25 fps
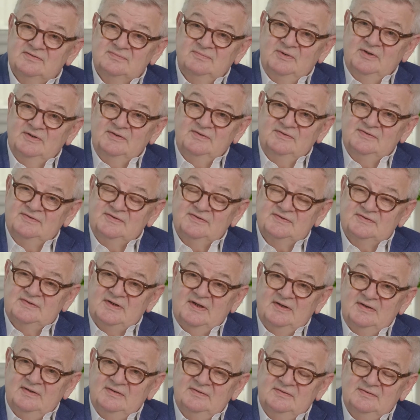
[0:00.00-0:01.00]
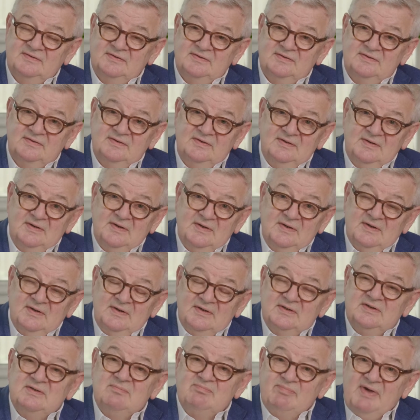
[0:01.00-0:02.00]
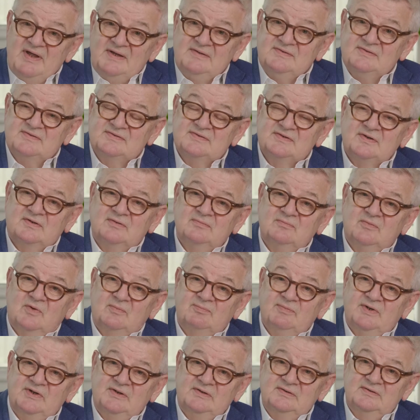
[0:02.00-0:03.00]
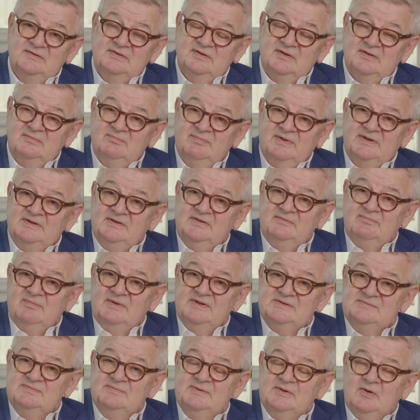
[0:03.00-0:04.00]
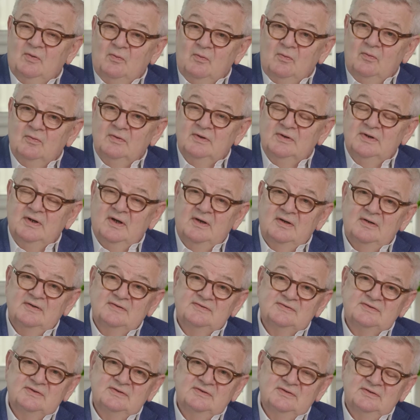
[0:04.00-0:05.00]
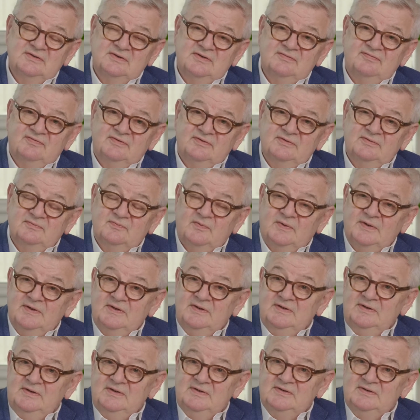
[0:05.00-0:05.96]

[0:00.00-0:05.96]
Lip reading: Modern society depends on mobility, but it must be organized in a different way.